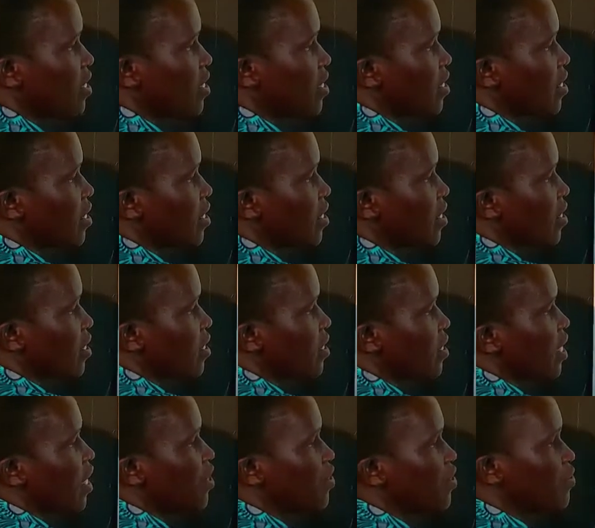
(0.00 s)
the
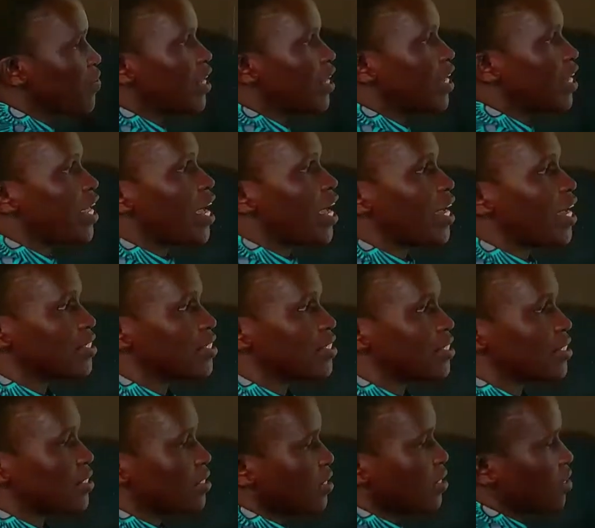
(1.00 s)
nucleus.
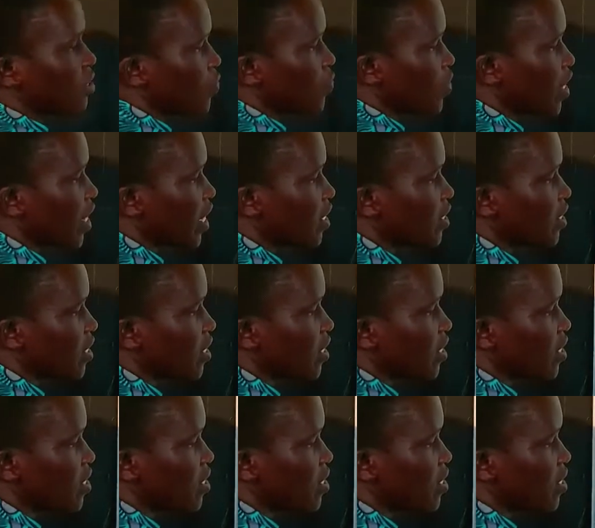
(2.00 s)
So we can say this is our